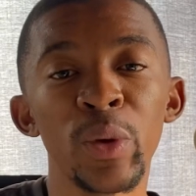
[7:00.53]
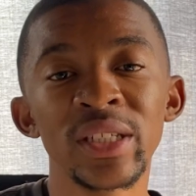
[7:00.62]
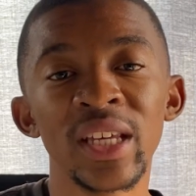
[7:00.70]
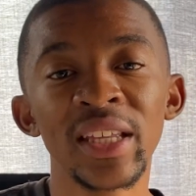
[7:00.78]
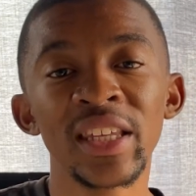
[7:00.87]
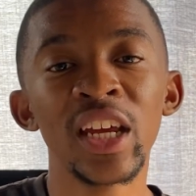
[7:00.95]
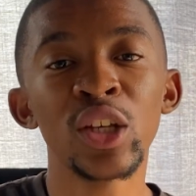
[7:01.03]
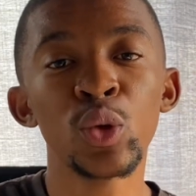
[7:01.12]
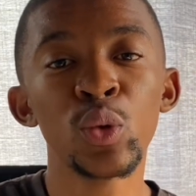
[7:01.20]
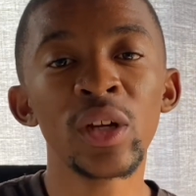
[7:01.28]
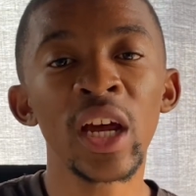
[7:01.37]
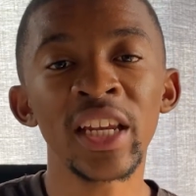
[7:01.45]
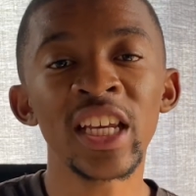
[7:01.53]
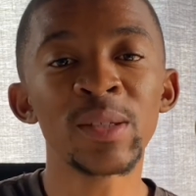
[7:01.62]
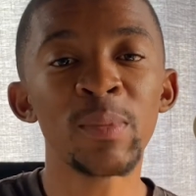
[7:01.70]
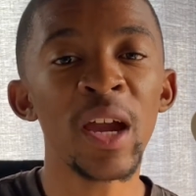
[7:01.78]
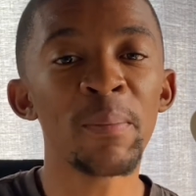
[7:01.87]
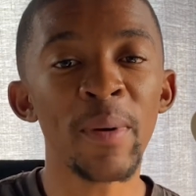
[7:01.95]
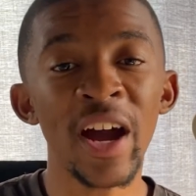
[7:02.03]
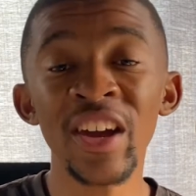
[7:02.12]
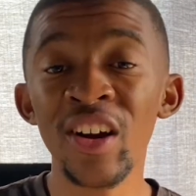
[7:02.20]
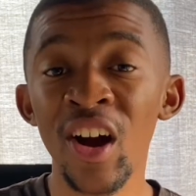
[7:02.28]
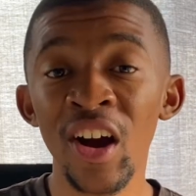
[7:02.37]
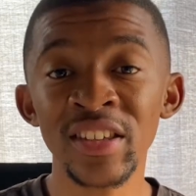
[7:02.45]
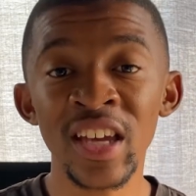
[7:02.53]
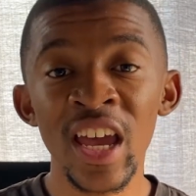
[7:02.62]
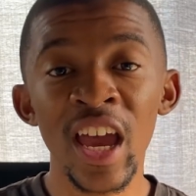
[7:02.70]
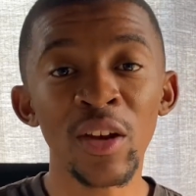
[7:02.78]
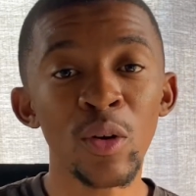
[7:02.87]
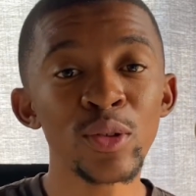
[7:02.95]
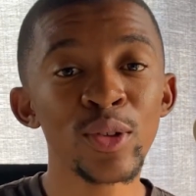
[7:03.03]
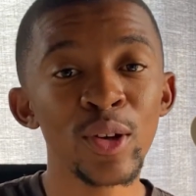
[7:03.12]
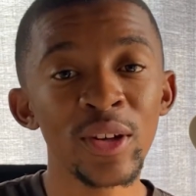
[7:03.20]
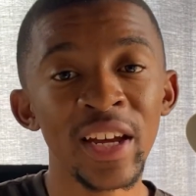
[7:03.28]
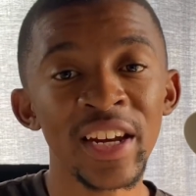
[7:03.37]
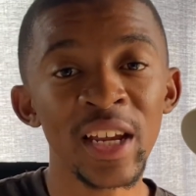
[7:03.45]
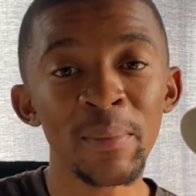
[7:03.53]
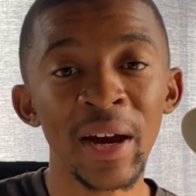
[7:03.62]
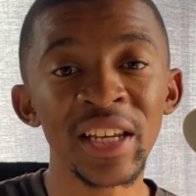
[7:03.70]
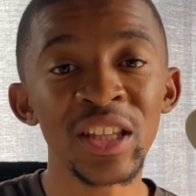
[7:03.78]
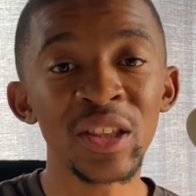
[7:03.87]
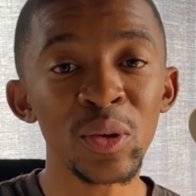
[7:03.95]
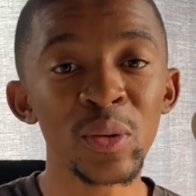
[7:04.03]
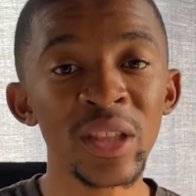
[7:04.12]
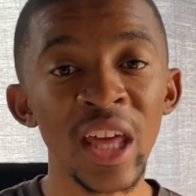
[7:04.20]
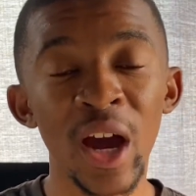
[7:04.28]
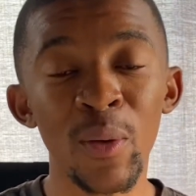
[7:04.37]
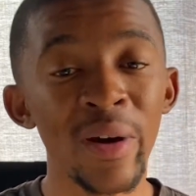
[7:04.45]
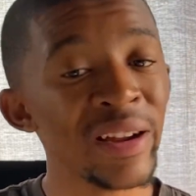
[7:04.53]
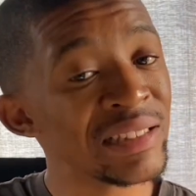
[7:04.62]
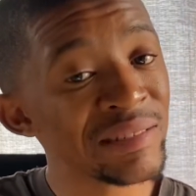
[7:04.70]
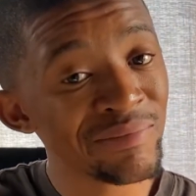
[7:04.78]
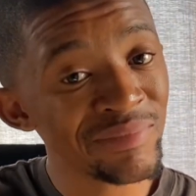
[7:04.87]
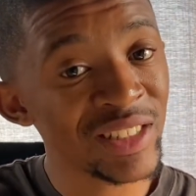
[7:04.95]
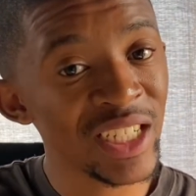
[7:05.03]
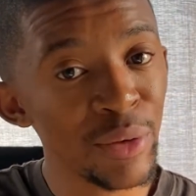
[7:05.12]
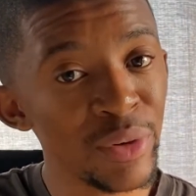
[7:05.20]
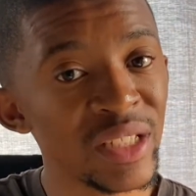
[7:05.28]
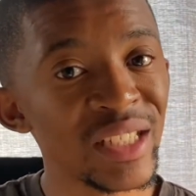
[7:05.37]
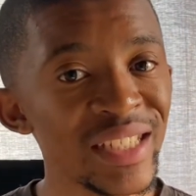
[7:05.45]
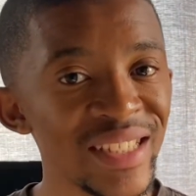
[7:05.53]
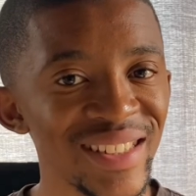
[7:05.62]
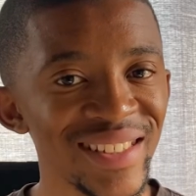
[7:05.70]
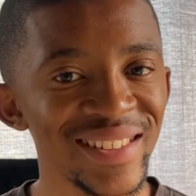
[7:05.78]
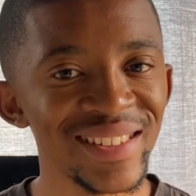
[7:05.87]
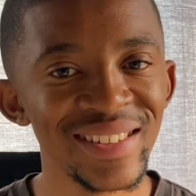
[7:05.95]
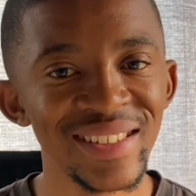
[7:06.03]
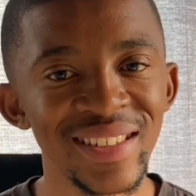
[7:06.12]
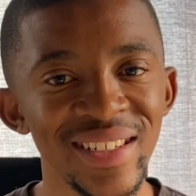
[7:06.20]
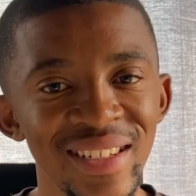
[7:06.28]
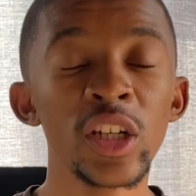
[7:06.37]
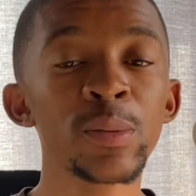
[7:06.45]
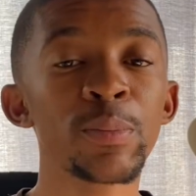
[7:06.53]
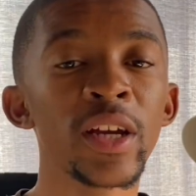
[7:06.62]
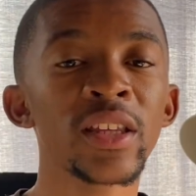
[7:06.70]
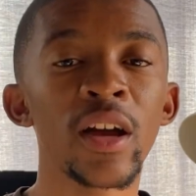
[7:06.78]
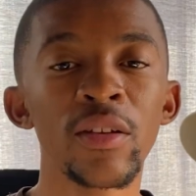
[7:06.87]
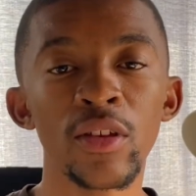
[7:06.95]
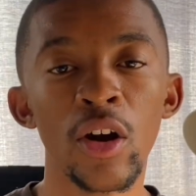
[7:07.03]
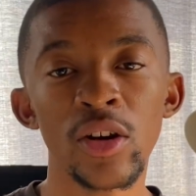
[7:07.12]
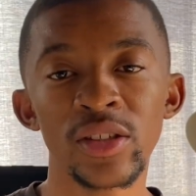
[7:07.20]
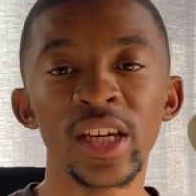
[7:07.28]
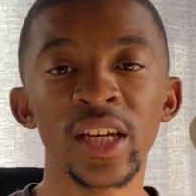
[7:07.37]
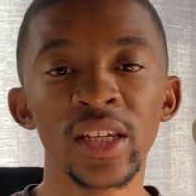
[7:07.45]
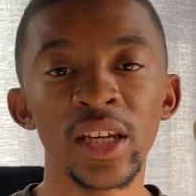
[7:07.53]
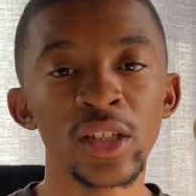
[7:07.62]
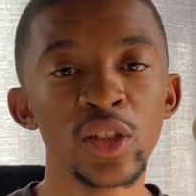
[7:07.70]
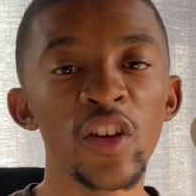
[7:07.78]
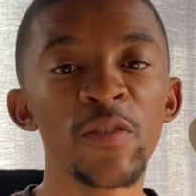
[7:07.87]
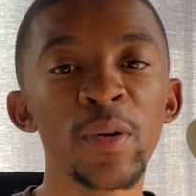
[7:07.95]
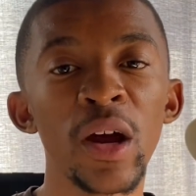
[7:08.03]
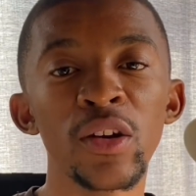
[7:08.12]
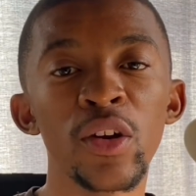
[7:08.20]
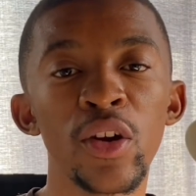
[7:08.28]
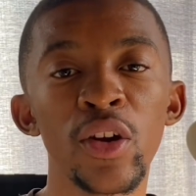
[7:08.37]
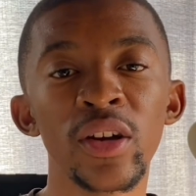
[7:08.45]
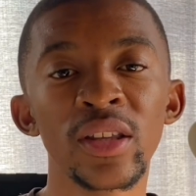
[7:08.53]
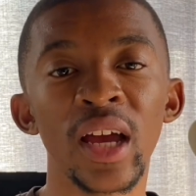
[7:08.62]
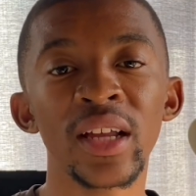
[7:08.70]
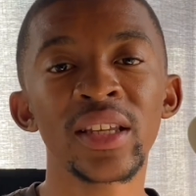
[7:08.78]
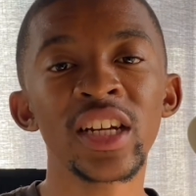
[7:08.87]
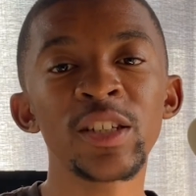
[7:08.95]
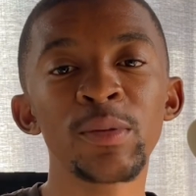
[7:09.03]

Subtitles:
ways that they do that is by buying art and also laundering money through their what? Charities. So let's break down the art technique. So you've probably heard that rich